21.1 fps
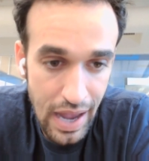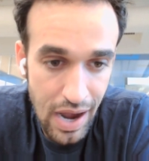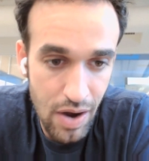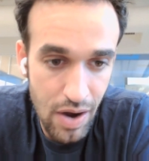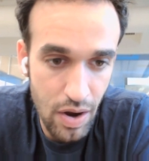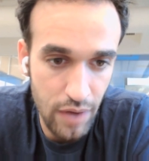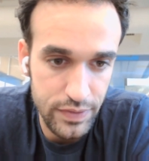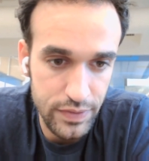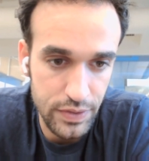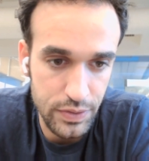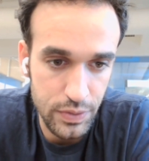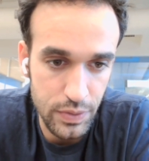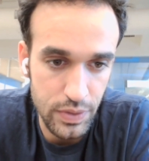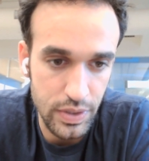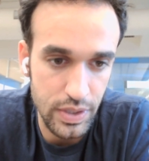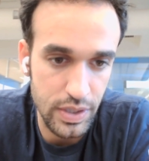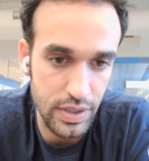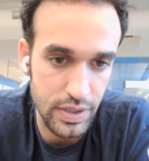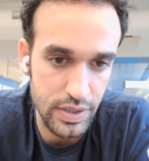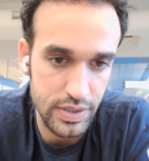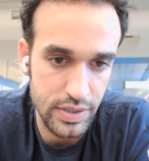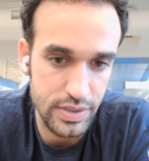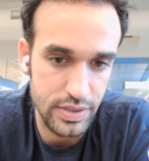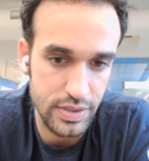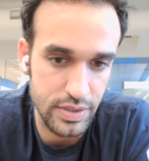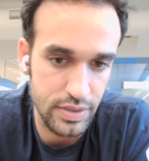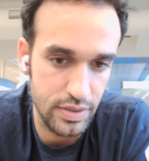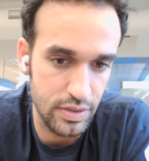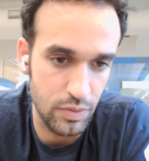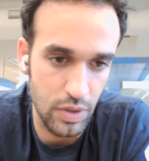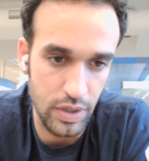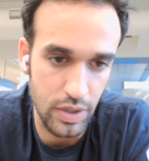And now, after 2
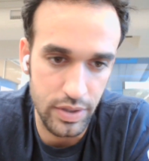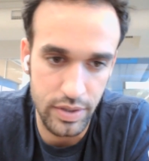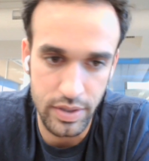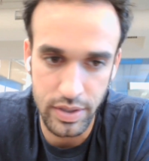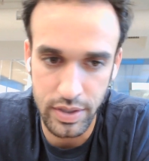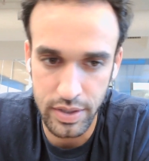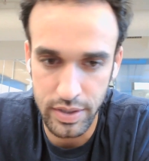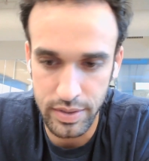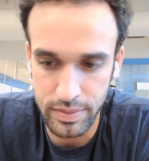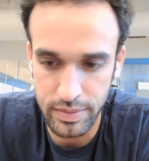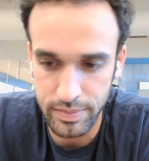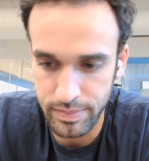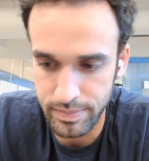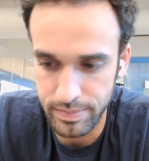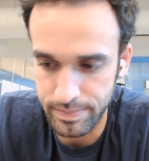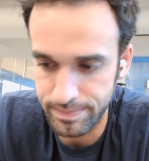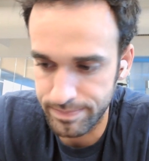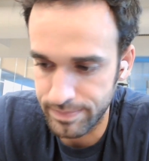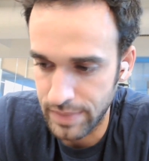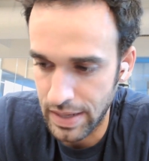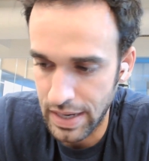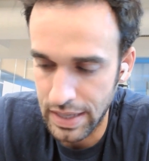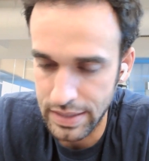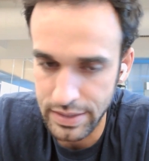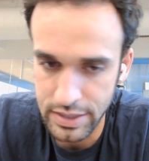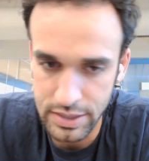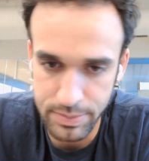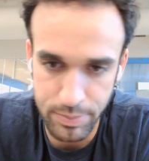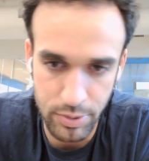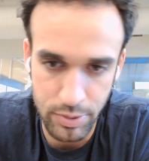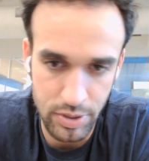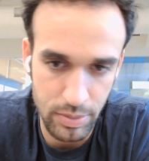years, we're the
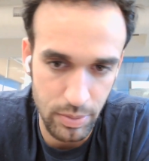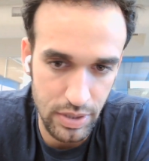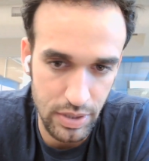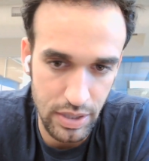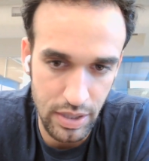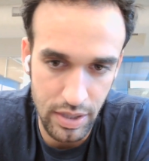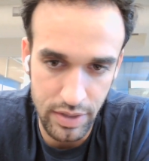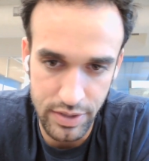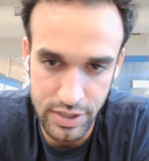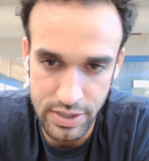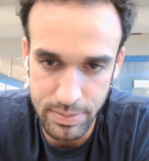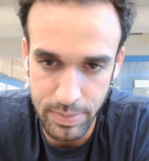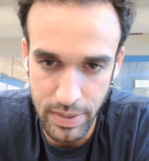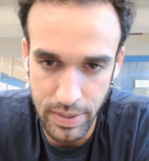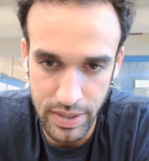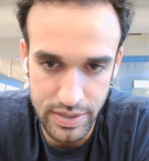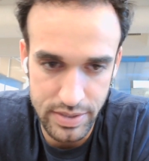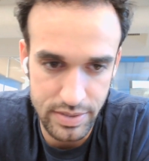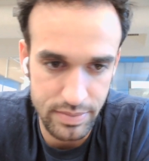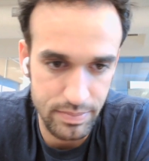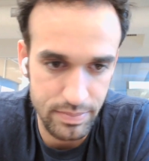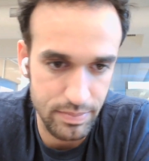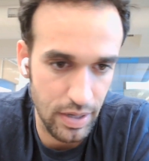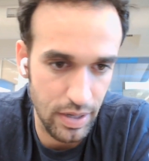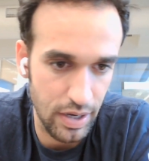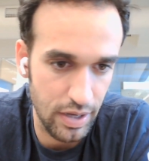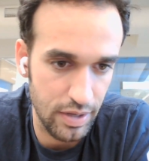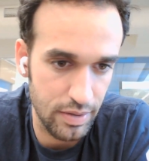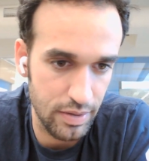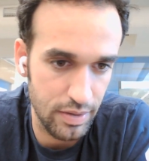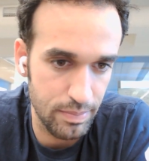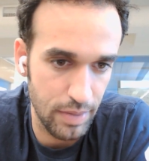undisputable leader in the space
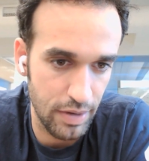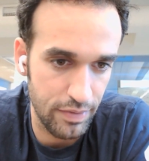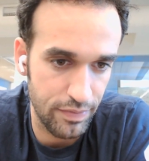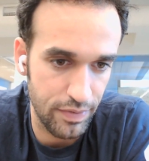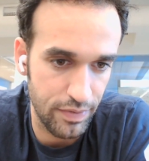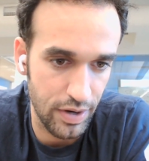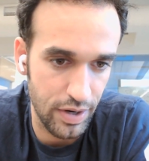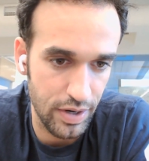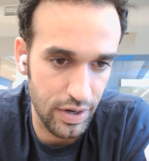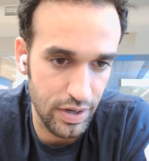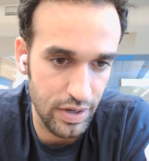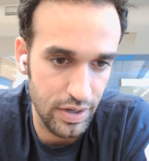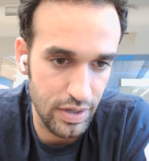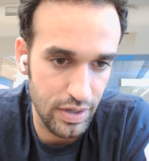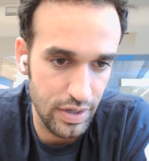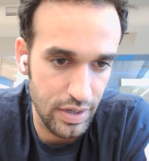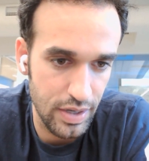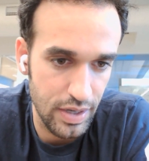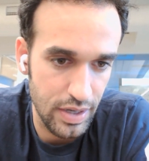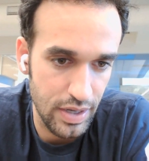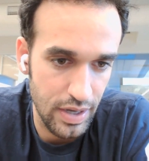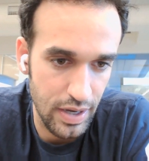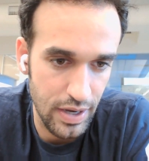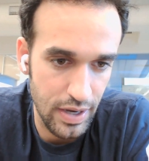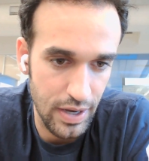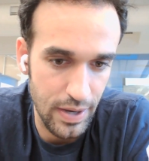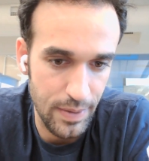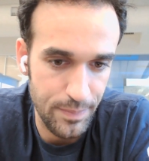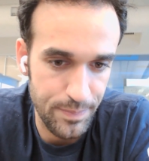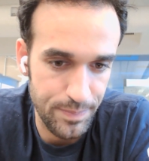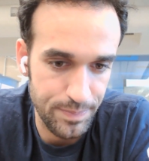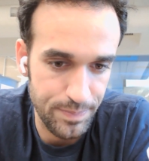by far.
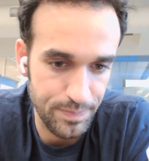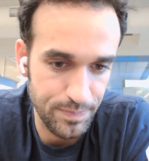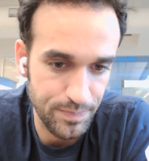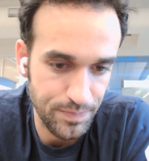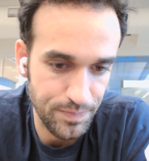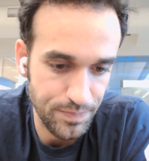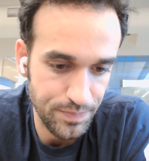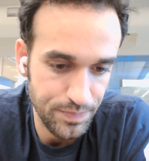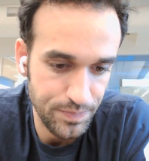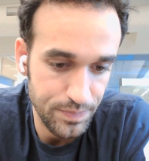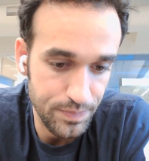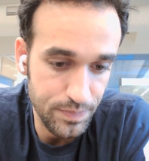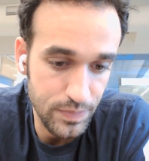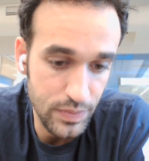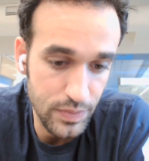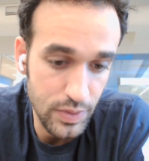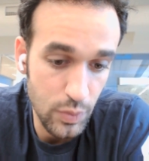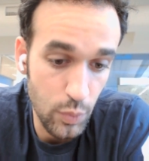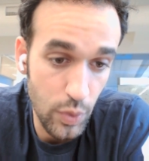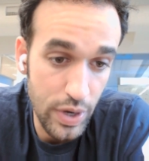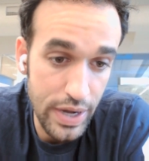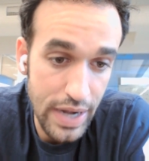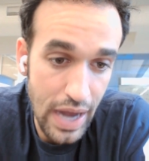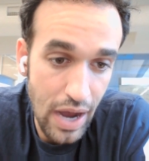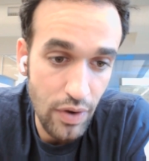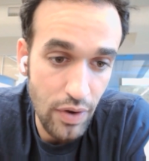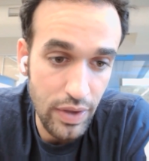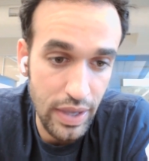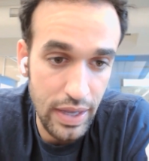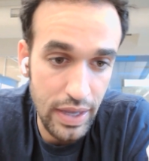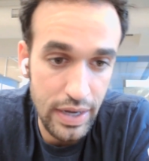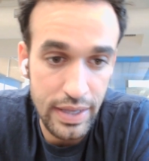We're
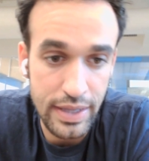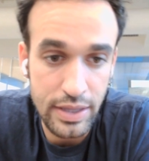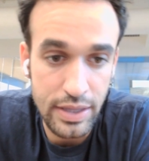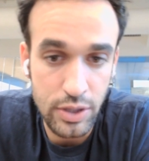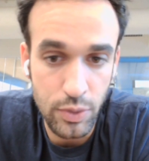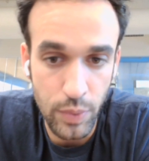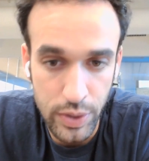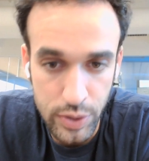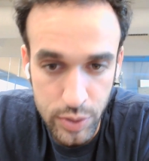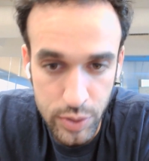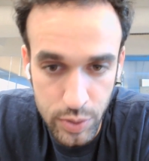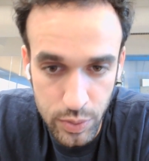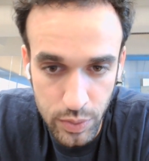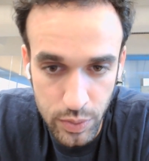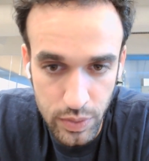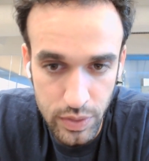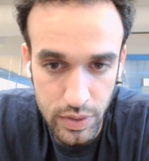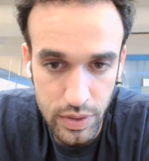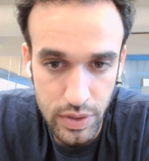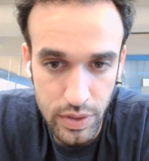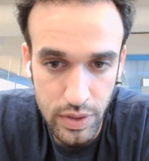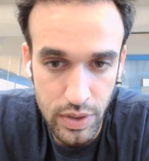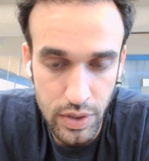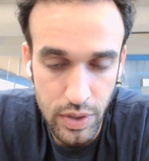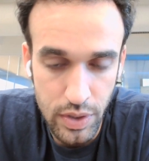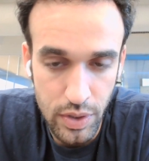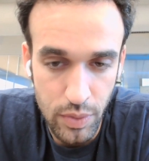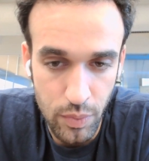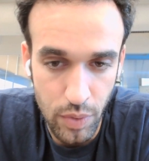now getting into a tool